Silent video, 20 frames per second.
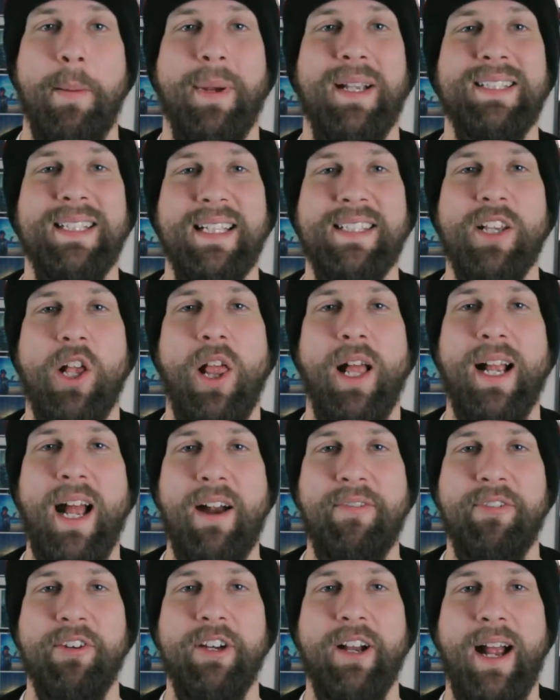Because that's all I
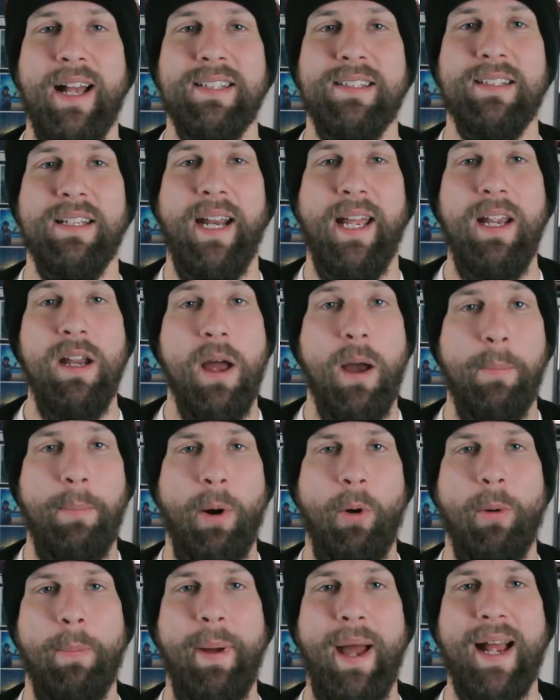got for you guys today,
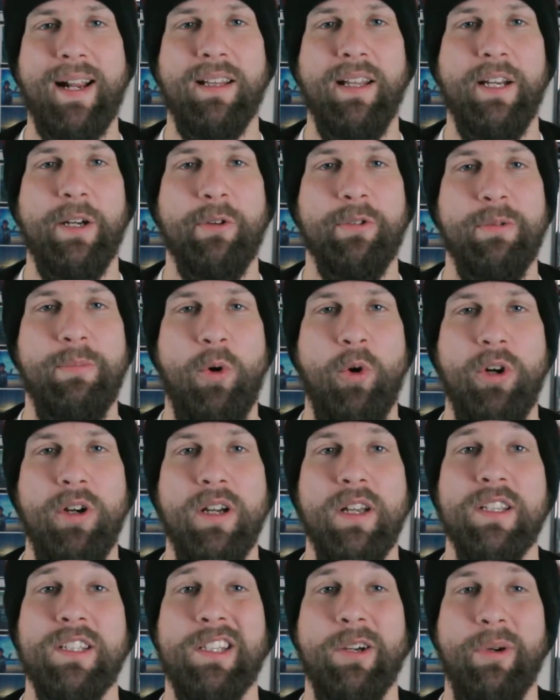but we're back later with
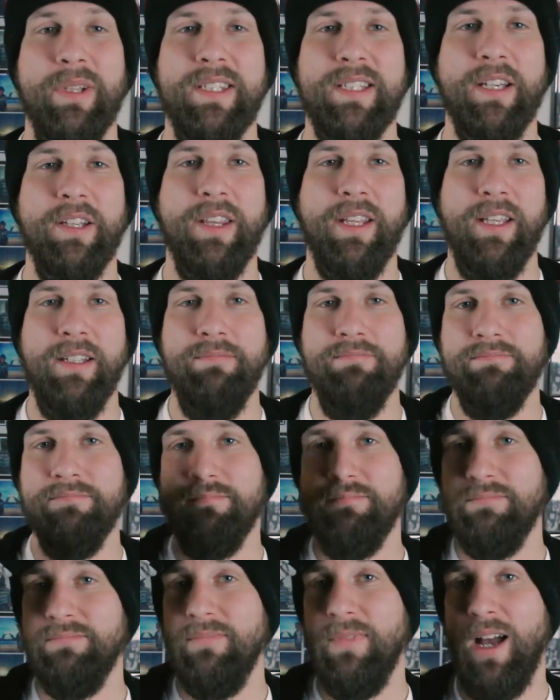more. So until then,
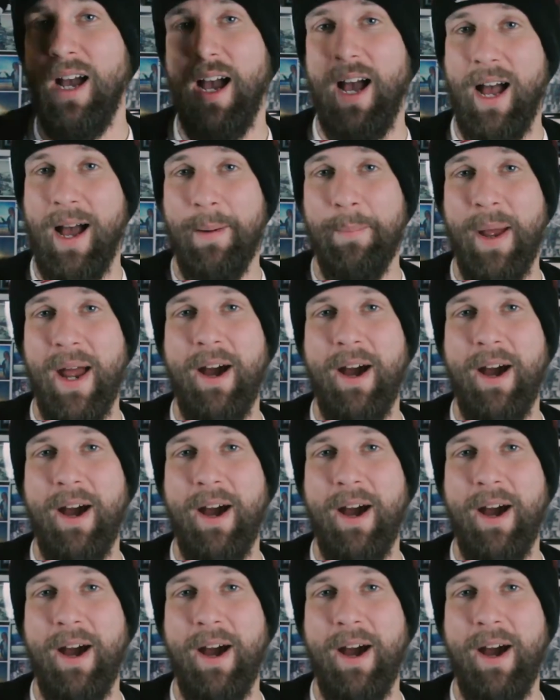I'm